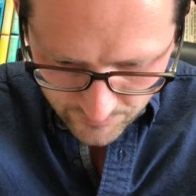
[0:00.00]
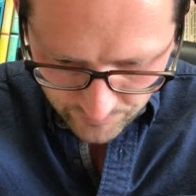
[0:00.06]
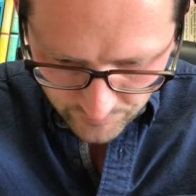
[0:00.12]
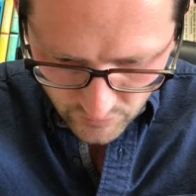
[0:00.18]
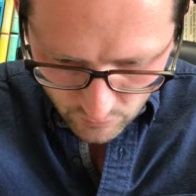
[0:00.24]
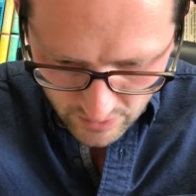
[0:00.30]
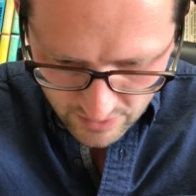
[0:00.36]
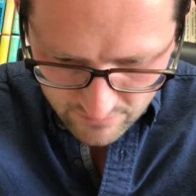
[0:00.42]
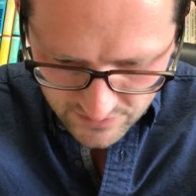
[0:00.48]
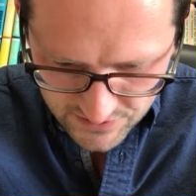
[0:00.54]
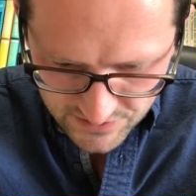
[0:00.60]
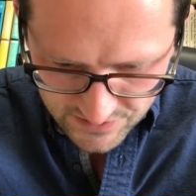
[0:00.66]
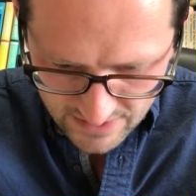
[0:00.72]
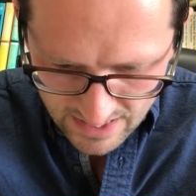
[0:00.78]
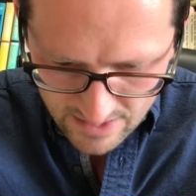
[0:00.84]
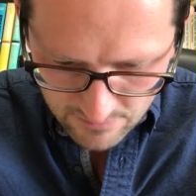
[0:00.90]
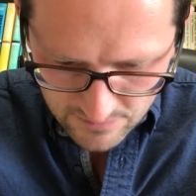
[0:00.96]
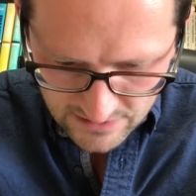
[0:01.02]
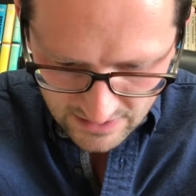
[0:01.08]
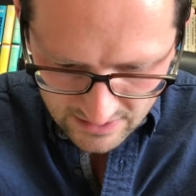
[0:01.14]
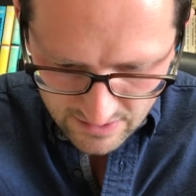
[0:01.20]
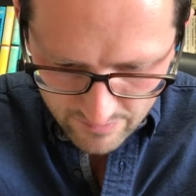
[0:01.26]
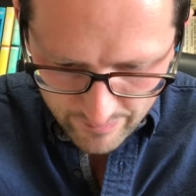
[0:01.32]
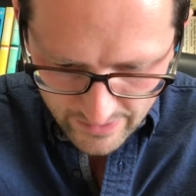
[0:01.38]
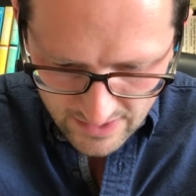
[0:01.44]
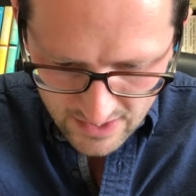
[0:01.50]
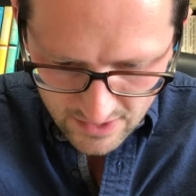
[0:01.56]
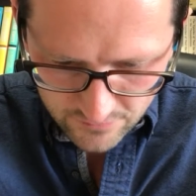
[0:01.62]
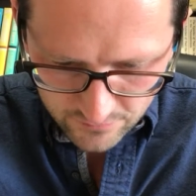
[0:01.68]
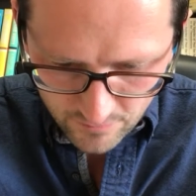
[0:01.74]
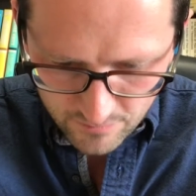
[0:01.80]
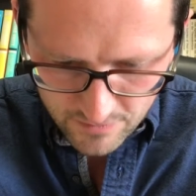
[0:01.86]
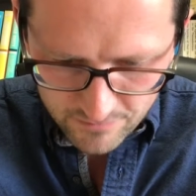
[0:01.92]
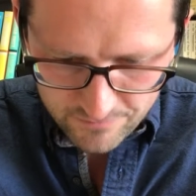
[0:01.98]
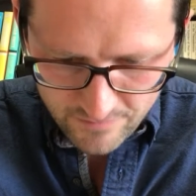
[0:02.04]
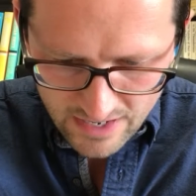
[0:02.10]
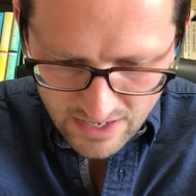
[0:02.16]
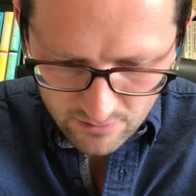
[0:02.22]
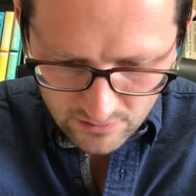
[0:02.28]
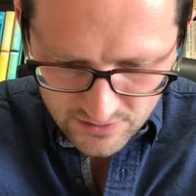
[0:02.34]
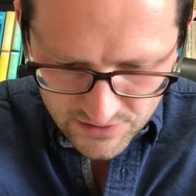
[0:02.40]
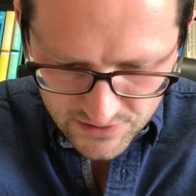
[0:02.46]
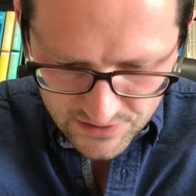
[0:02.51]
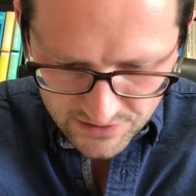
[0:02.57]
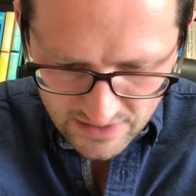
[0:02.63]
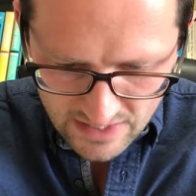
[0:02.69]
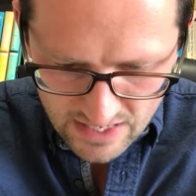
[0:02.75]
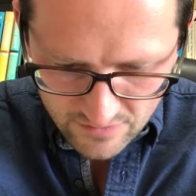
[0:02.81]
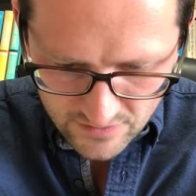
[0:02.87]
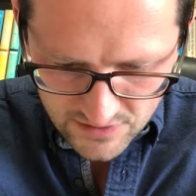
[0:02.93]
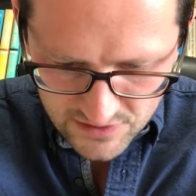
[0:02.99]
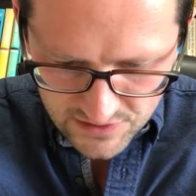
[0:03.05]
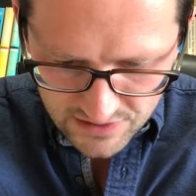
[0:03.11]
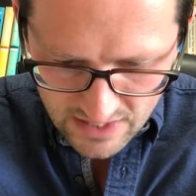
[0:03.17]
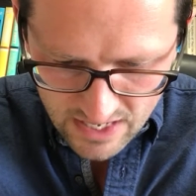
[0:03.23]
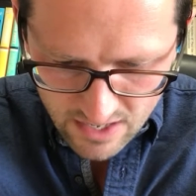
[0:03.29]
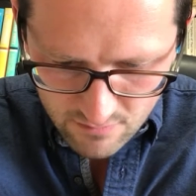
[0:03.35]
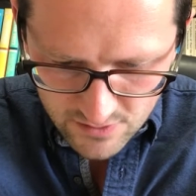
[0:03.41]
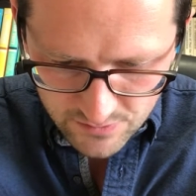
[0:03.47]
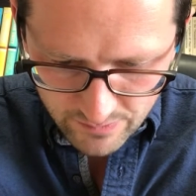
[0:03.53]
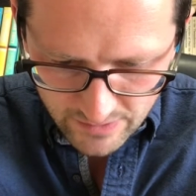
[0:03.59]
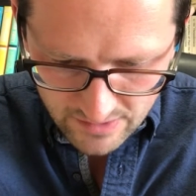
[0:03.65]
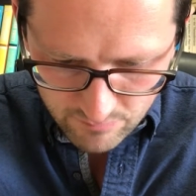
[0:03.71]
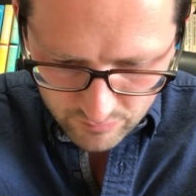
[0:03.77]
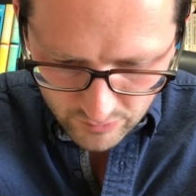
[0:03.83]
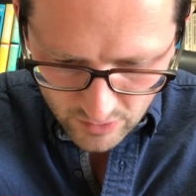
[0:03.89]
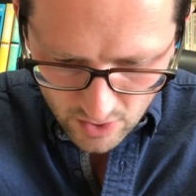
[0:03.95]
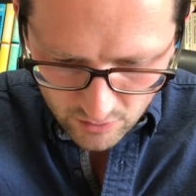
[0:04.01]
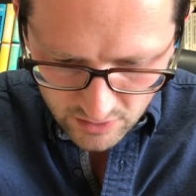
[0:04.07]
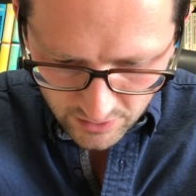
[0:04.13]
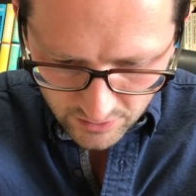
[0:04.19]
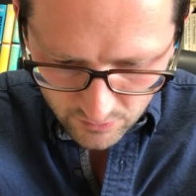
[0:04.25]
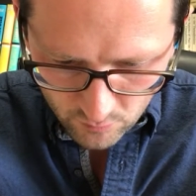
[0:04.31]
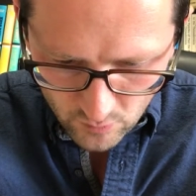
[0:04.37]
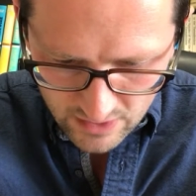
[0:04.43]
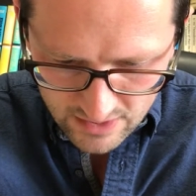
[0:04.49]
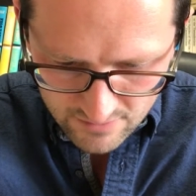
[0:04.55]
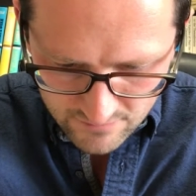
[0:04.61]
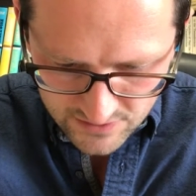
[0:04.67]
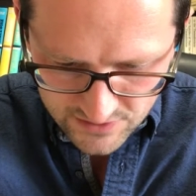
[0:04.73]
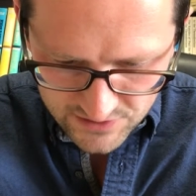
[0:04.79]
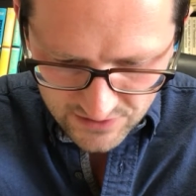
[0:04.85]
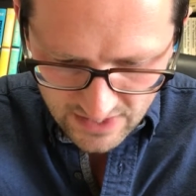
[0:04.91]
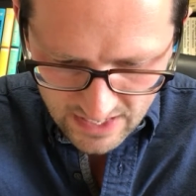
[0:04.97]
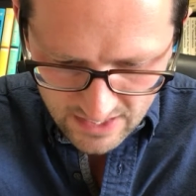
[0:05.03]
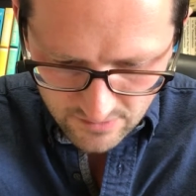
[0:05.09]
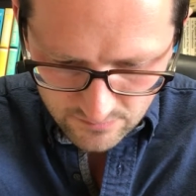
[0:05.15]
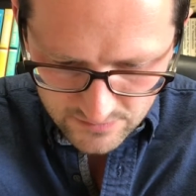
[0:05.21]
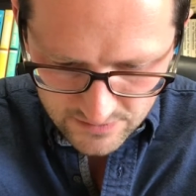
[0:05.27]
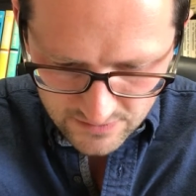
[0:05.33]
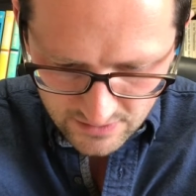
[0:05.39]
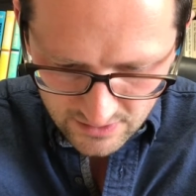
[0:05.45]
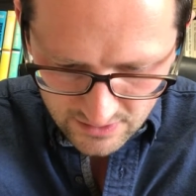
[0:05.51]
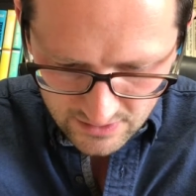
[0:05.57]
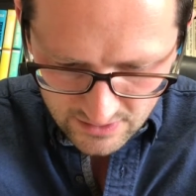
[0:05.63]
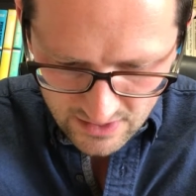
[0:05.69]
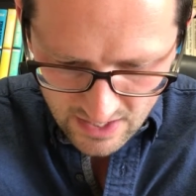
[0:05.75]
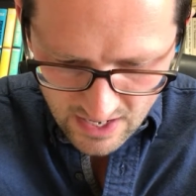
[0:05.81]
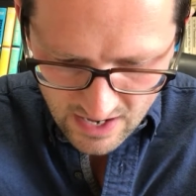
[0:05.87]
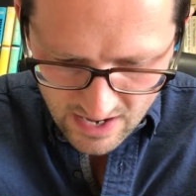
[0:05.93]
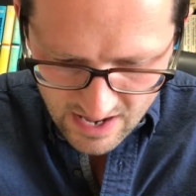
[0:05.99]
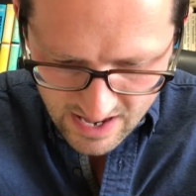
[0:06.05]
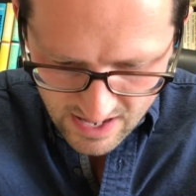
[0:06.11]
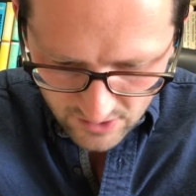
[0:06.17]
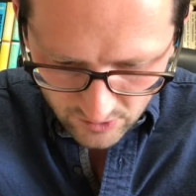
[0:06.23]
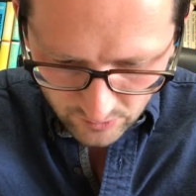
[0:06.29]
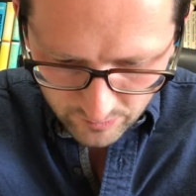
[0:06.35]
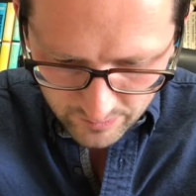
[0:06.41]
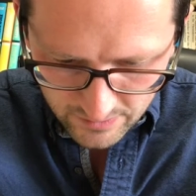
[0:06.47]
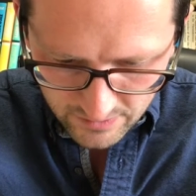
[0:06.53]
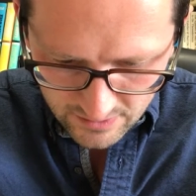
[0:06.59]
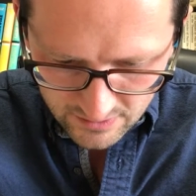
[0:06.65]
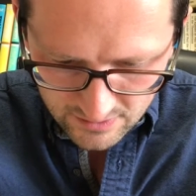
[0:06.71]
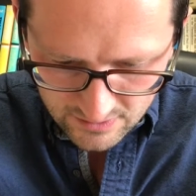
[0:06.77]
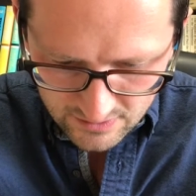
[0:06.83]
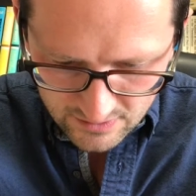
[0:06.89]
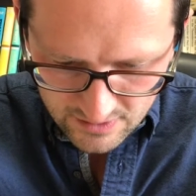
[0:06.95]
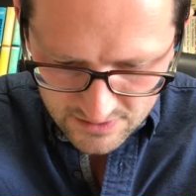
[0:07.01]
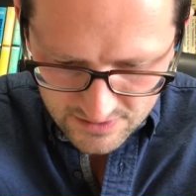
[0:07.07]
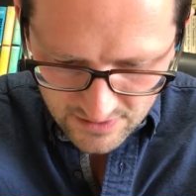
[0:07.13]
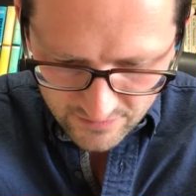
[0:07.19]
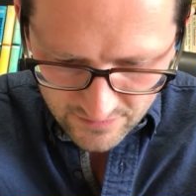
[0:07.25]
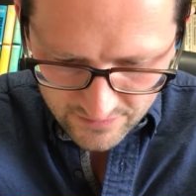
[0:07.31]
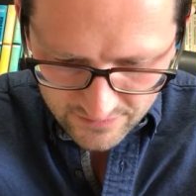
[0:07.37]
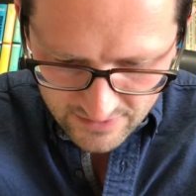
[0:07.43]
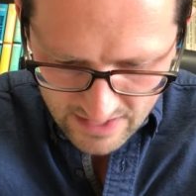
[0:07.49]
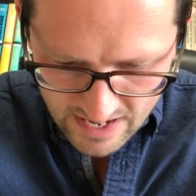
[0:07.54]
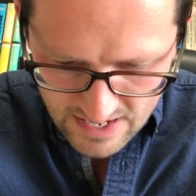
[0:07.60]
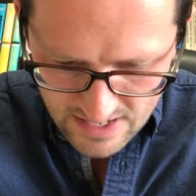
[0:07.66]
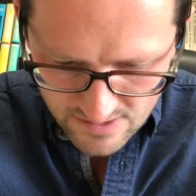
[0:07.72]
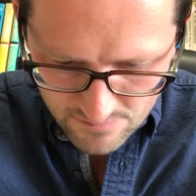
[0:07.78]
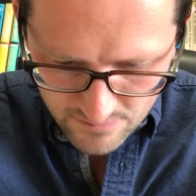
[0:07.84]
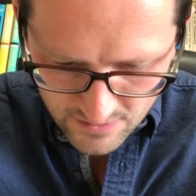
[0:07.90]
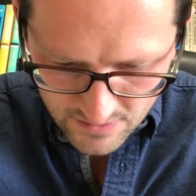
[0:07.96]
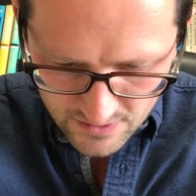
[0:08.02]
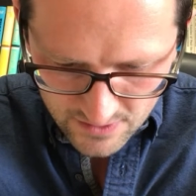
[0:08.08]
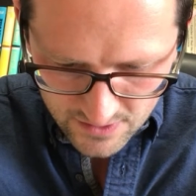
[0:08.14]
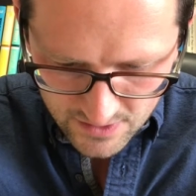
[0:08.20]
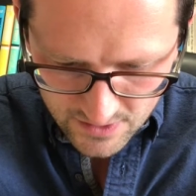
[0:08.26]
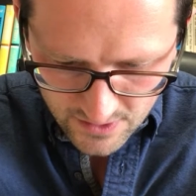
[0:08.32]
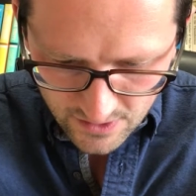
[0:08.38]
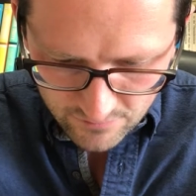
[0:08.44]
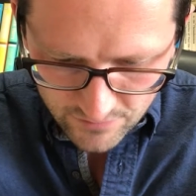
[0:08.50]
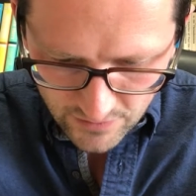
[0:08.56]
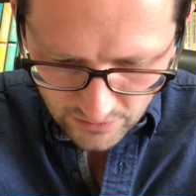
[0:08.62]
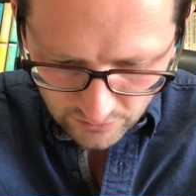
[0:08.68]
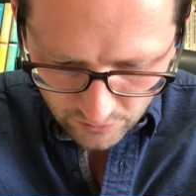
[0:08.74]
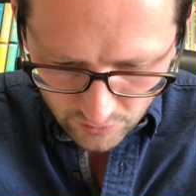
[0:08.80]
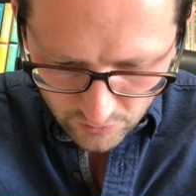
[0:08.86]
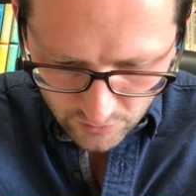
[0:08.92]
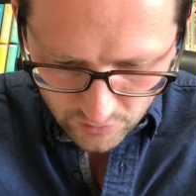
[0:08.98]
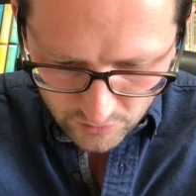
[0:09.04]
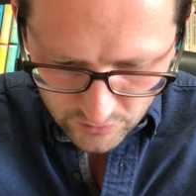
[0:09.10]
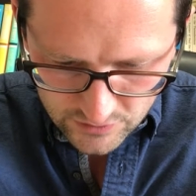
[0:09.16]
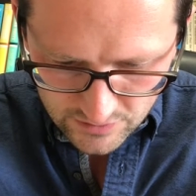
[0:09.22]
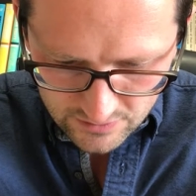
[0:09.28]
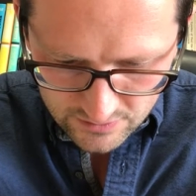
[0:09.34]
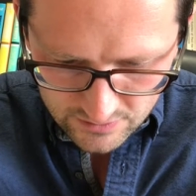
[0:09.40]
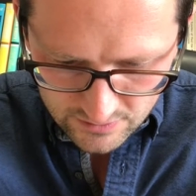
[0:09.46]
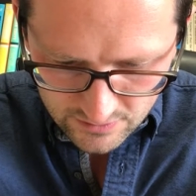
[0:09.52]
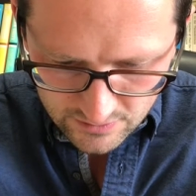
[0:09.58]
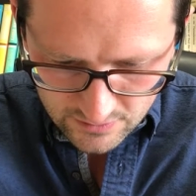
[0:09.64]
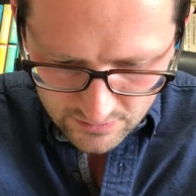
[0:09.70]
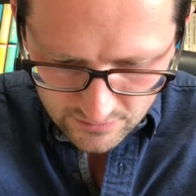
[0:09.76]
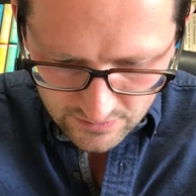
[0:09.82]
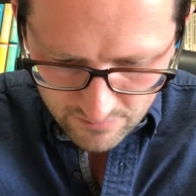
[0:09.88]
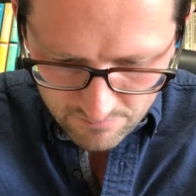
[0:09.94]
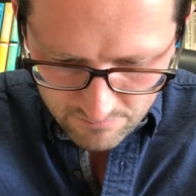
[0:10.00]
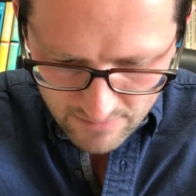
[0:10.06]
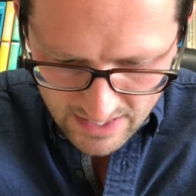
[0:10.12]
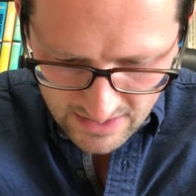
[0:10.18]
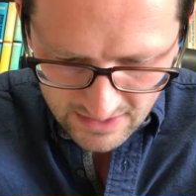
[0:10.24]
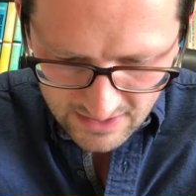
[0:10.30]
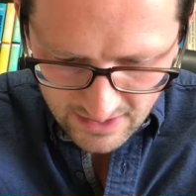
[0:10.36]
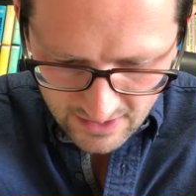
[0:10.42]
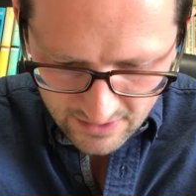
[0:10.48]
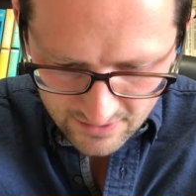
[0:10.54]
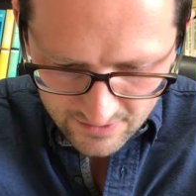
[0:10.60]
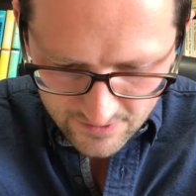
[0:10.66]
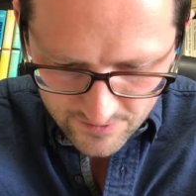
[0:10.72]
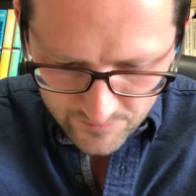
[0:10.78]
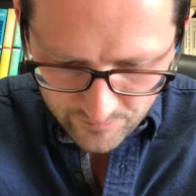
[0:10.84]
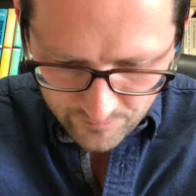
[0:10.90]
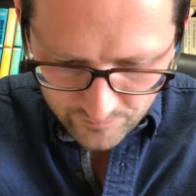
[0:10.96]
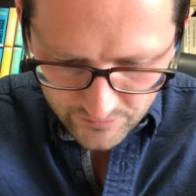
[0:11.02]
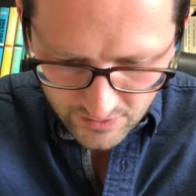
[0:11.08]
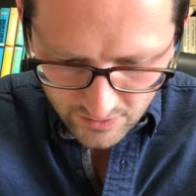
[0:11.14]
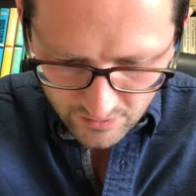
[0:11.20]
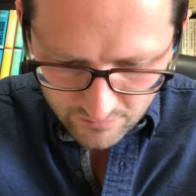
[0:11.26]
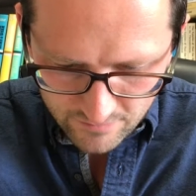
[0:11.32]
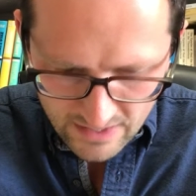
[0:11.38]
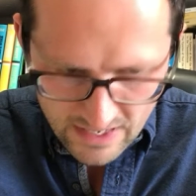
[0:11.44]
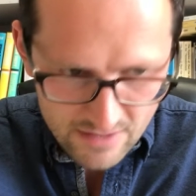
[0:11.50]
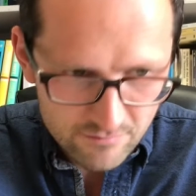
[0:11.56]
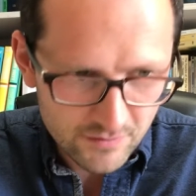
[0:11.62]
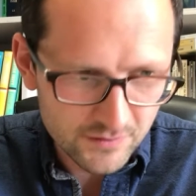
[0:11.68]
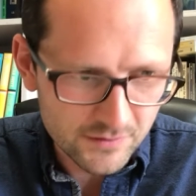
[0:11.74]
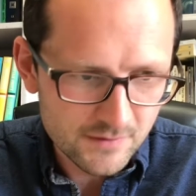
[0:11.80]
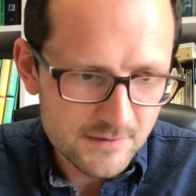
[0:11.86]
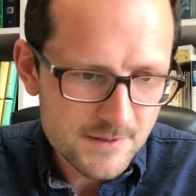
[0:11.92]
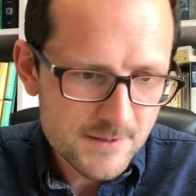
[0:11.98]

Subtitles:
We have escaped like a bird from the fowler's snare. The snare has been broken, and we have escaped. Our help is in the name of the Lord, the maker of heaven